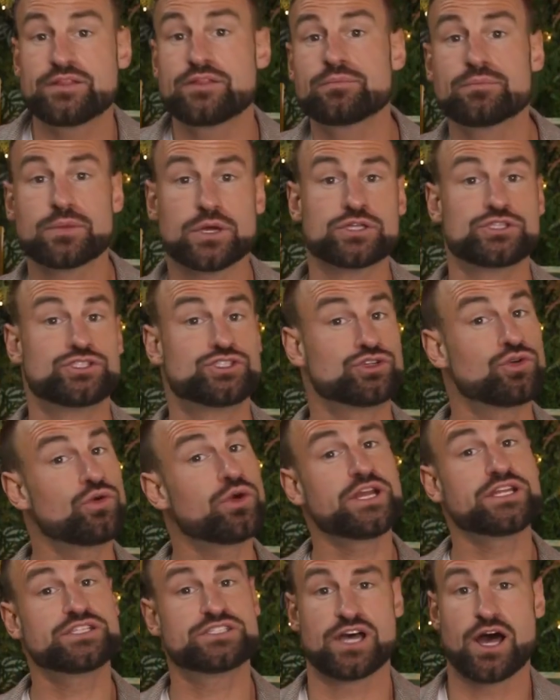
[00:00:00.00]
them a
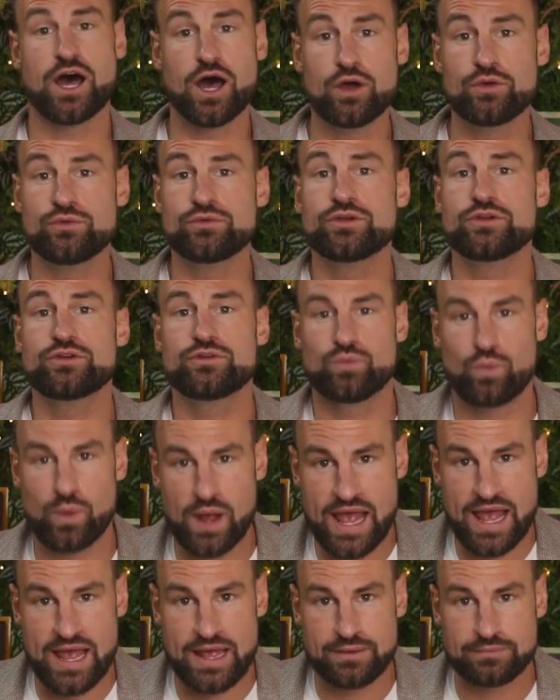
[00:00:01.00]
joy to own and wear.